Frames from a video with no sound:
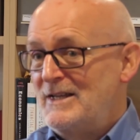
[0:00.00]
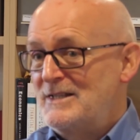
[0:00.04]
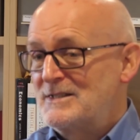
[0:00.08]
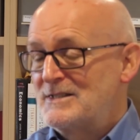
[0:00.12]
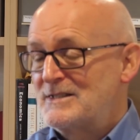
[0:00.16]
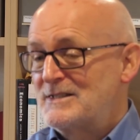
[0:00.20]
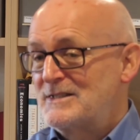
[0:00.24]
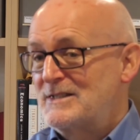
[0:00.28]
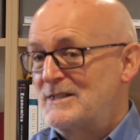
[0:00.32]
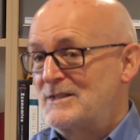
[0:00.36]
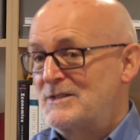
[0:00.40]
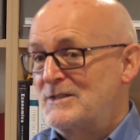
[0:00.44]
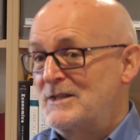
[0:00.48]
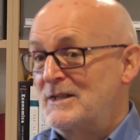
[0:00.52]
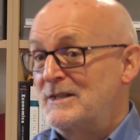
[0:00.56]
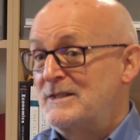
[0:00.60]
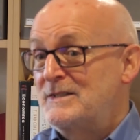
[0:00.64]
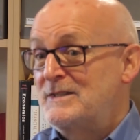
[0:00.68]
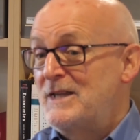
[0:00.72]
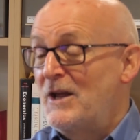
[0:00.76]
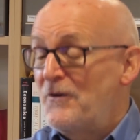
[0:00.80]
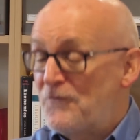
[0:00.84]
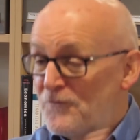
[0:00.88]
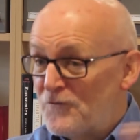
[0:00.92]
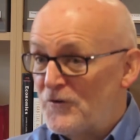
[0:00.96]
the
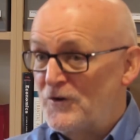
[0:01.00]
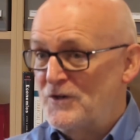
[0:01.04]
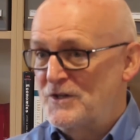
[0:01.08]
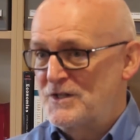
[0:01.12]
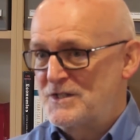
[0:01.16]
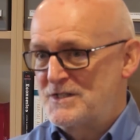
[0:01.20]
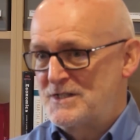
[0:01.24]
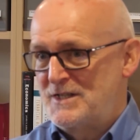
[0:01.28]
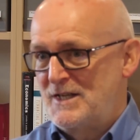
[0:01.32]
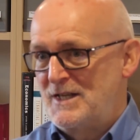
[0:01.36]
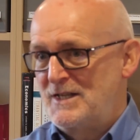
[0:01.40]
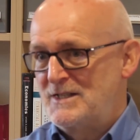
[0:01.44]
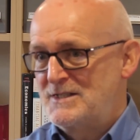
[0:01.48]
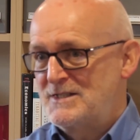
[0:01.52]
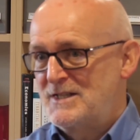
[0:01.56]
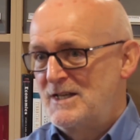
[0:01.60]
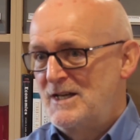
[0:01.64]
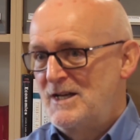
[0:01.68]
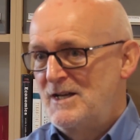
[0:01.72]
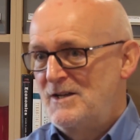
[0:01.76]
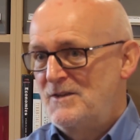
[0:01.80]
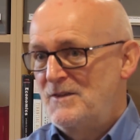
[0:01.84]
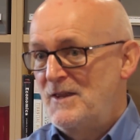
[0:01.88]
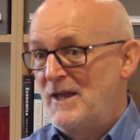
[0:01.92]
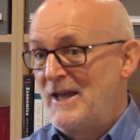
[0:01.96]
differences
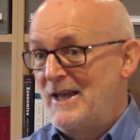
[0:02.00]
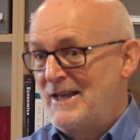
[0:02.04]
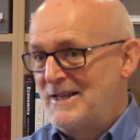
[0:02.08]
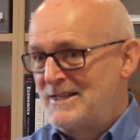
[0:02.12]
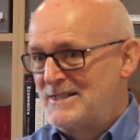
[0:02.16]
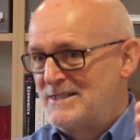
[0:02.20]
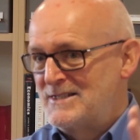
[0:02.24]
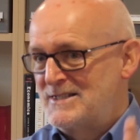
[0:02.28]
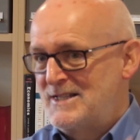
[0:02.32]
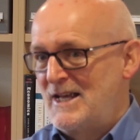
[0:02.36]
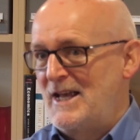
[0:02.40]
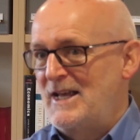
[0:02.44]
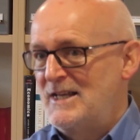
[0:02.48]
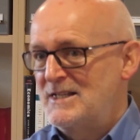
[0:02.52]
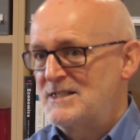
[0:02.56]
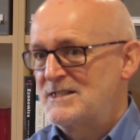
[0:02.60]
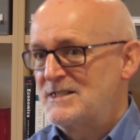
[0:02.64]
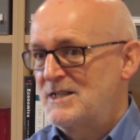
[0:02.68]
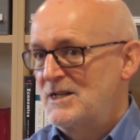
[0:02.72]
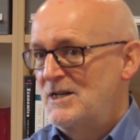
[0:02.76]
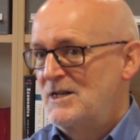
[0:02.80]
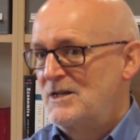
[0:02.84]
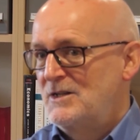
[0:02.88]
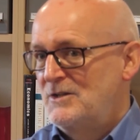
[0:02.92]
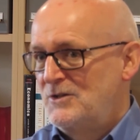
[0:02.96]
that
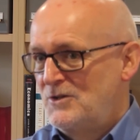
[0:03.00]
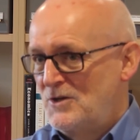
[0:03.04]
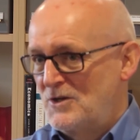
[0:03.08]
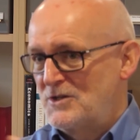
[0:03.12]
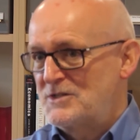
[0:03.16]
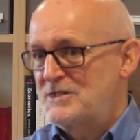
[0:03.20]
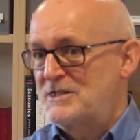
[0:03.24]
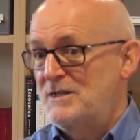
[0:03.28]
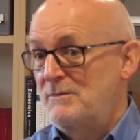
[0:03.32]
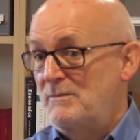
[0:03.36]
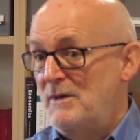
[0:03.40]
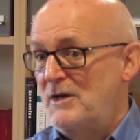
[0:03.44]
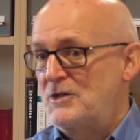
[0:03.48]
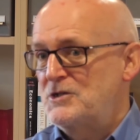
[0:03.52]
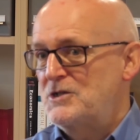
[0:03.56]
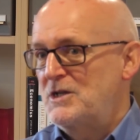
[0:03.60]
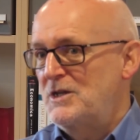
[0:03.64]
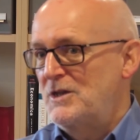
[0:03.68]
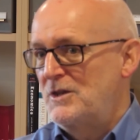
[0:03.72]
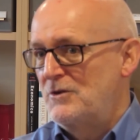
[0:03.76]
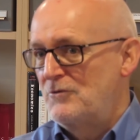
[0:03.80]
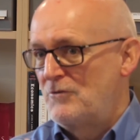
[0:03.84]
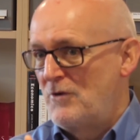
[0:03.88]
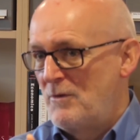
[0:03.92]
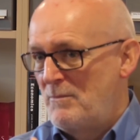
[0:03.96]
exist, not so much
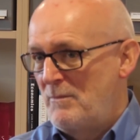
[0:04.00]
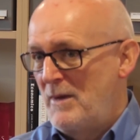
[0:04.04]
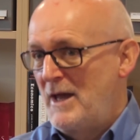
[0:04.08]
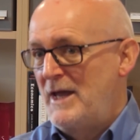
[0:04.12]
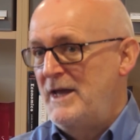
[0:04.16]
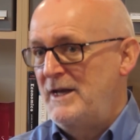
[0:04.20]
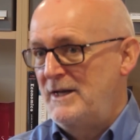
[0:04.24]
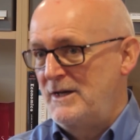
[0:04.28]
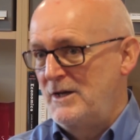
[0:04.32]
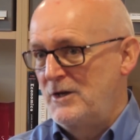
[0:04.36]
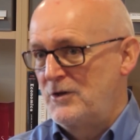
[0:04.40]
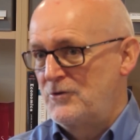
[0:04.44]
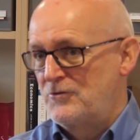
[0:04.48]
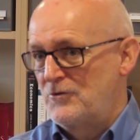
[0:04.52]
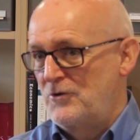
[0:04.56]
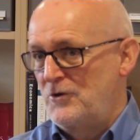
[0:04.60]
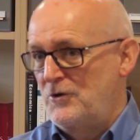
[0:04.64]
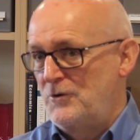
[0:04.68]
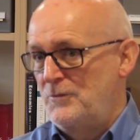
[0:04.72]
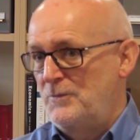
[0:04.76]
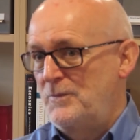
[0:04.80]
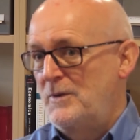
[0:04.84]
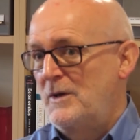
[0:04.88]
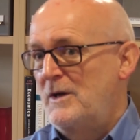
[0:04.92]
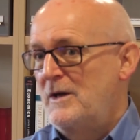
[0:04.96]
in the Remainer
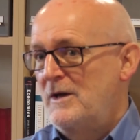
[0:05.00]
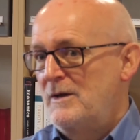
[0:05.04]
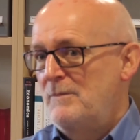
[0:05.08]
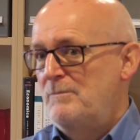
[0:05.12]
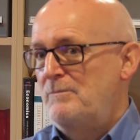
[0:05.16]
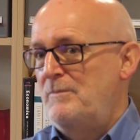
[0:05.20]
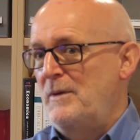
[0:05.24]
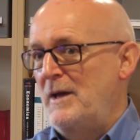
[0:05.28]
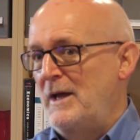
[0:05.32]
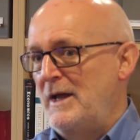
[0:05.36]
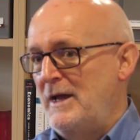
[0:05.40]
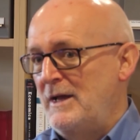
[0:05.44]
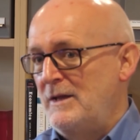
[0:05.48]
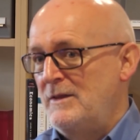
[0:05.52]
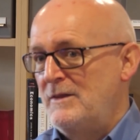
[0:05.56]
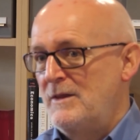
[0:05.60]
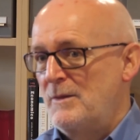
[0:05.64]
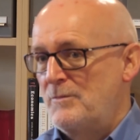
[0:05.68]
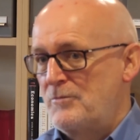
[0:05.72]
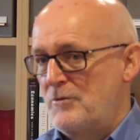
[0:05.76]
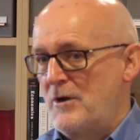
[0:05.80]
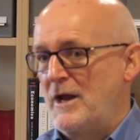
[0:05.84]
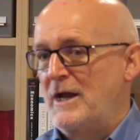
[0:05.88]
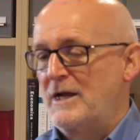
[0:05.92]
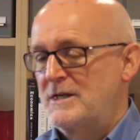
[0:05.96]
group, but in
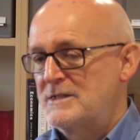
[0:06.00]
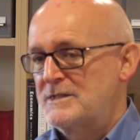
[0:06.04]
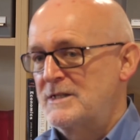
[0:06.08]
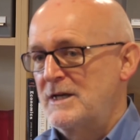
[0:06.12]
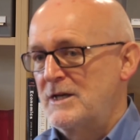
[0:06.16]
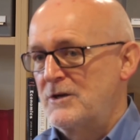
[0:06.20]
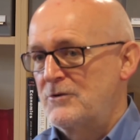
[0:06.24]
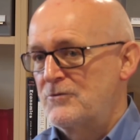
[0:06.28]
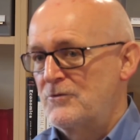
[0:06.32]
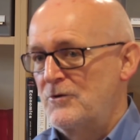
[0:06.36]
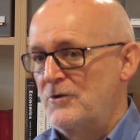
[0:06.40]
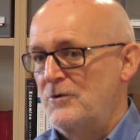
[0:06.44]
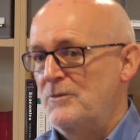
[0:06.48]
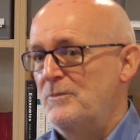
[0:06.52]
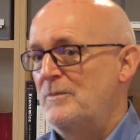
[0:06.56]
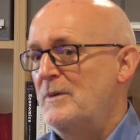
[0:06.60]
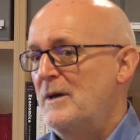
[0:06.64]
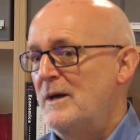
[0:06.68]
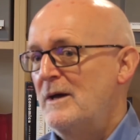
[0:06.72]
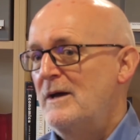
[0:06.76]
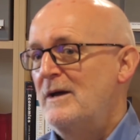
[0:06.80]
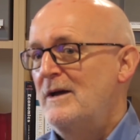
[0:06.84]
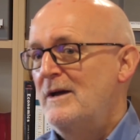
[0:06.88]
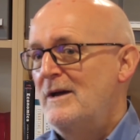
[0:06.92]
the Brexit group.